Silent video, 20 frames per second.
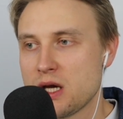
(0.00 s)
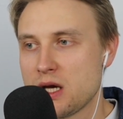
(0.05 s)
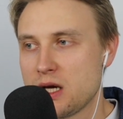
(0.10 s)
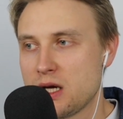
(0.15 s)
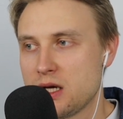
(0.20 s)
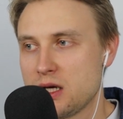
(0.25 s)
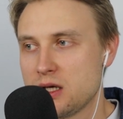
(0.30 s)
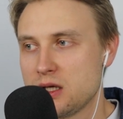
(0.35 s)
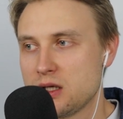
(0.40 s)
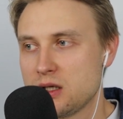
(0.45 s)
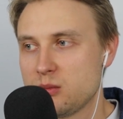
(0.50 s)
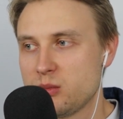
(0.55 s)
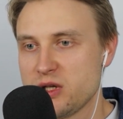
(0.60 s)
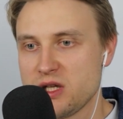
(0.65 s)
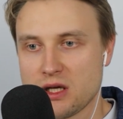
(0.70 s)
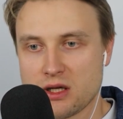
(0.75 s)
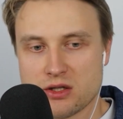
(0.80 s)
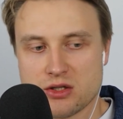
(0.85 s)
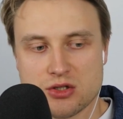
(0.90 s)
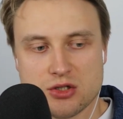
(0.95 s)
But
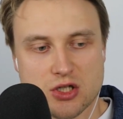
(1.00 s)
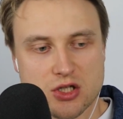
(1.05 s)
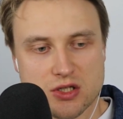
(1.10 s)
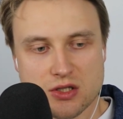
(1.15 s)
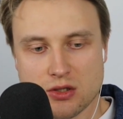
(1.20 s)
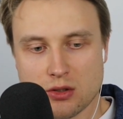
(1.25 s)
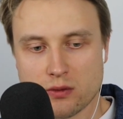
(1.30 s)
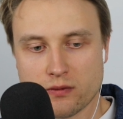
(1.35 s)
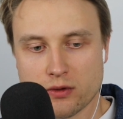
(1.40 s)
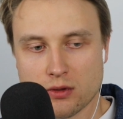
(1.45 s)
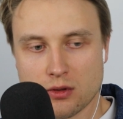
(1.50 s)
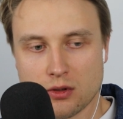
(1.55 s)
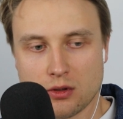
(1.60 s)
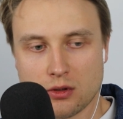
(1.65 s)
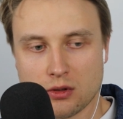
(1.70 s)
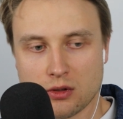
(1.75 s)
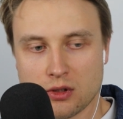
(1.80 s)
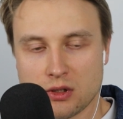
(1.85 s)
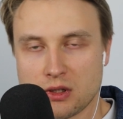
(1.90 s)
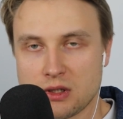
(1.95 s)
yeah, just
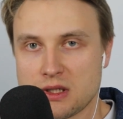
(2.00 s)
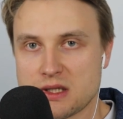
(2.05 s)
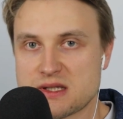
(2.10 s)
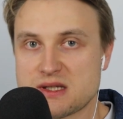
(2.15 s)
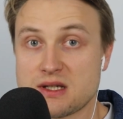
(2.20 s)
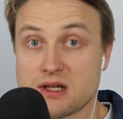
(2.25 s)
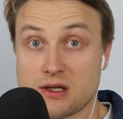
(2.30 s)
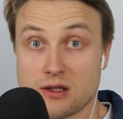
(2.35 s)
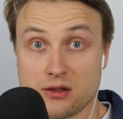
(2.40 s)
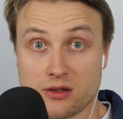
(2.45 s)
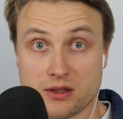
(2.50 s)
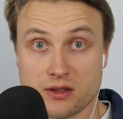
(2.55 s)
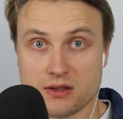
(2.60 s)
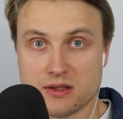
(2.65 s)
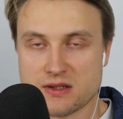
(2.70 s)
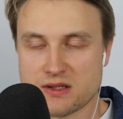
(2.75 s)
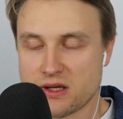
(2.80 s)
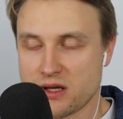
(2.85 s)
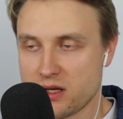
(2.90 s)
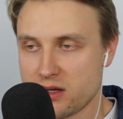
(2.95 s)
overall, let's take a look at
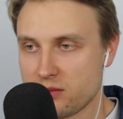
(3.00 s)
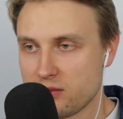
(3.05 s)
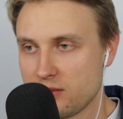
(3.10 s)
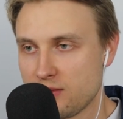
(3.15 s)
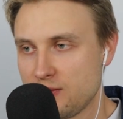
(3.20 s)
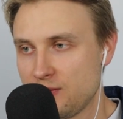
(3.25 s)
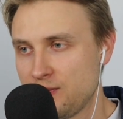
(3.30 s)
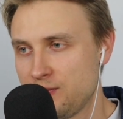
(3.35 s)
this game.